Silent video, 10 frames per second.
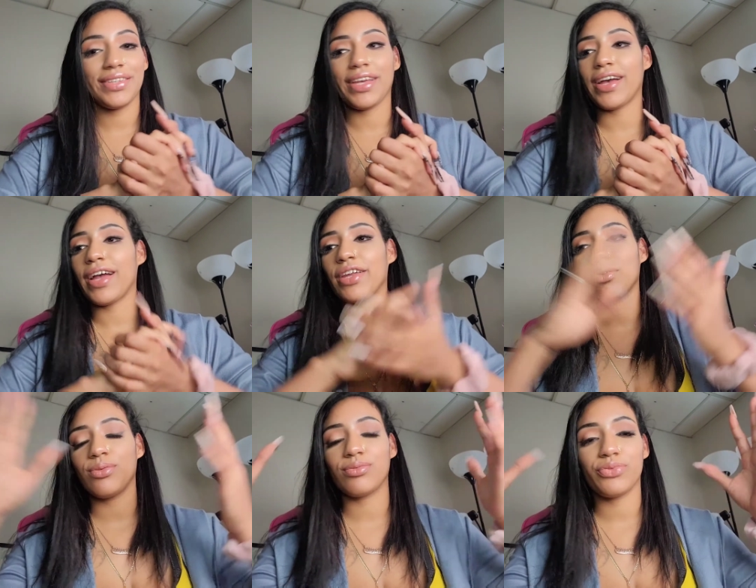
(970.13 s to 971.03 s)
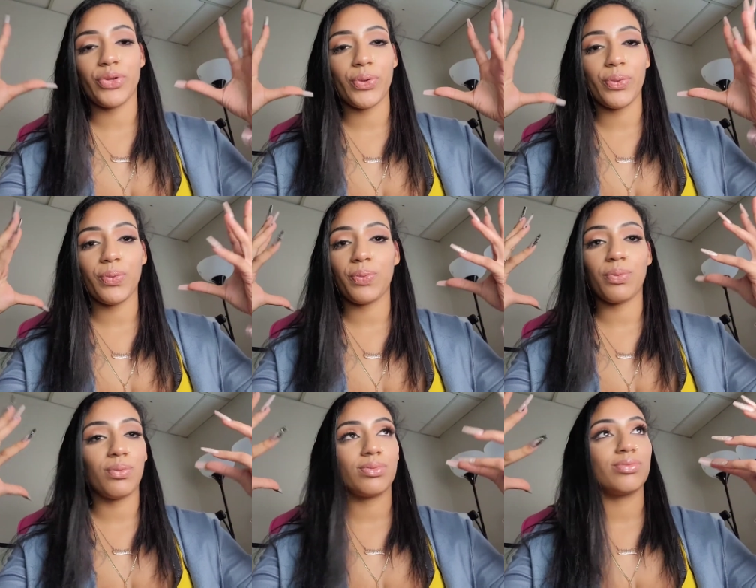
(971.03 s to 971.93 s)
yeah I don't know
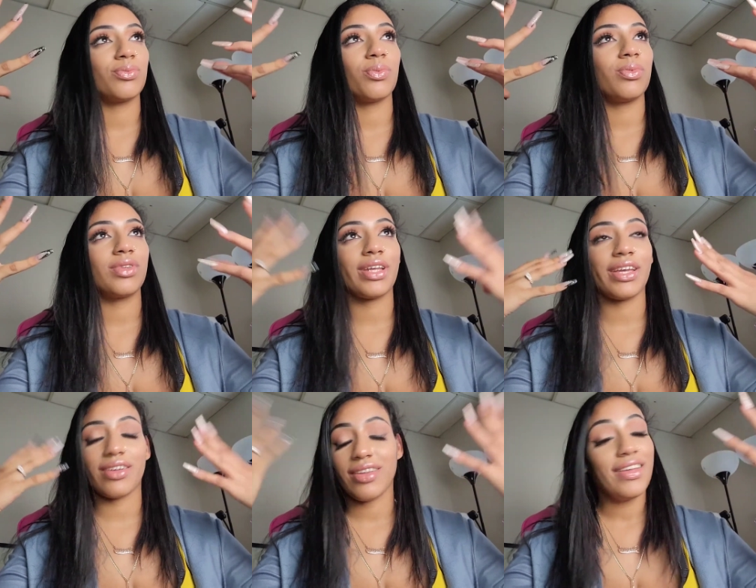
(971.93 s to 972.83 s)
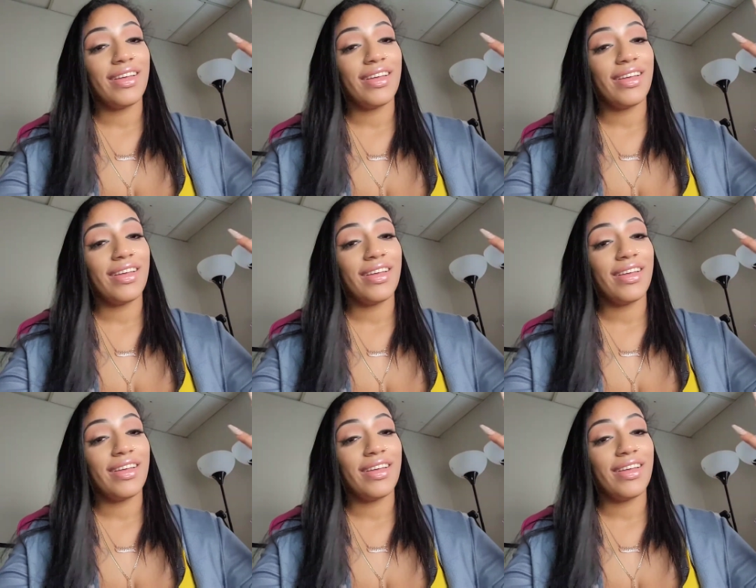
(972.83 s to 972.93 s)
like